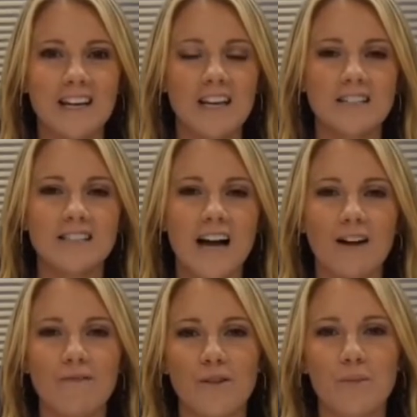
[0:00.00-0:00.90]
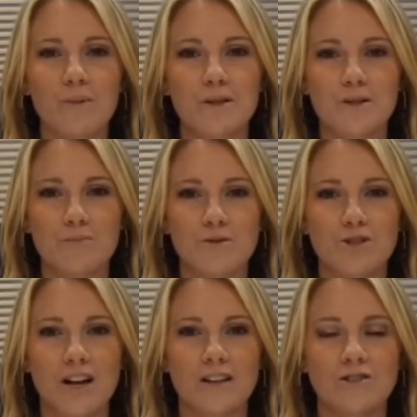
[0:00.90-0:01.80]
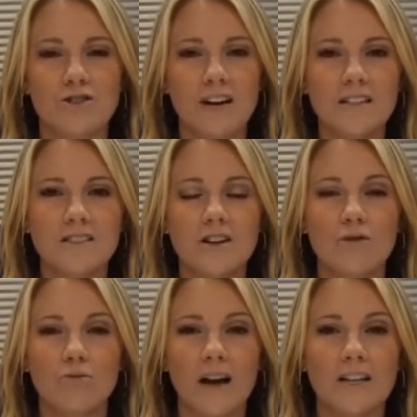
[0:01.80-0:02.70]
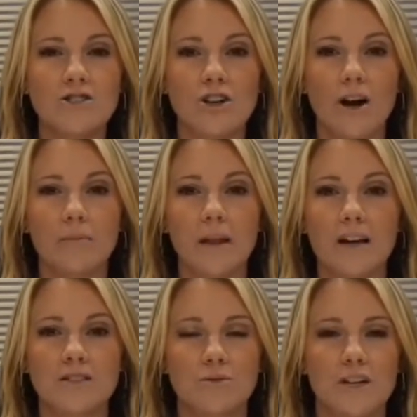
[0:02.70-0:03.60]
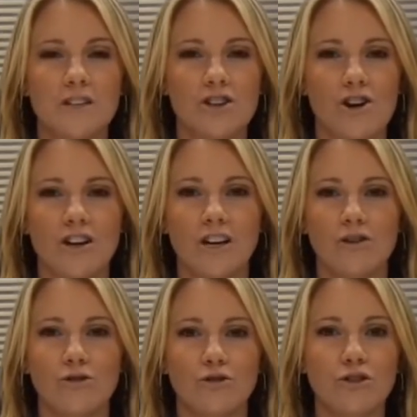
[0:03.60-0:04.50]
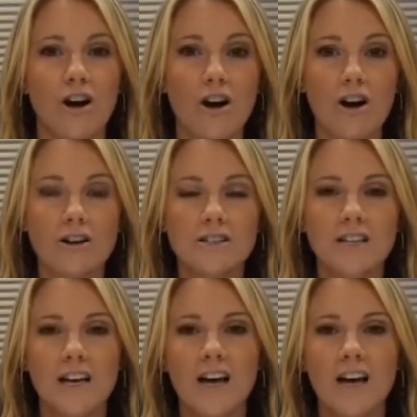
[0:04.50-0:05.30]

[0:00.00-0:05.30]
It is time for the Principal's Challenge. You guys did a great job last week turning in your logs.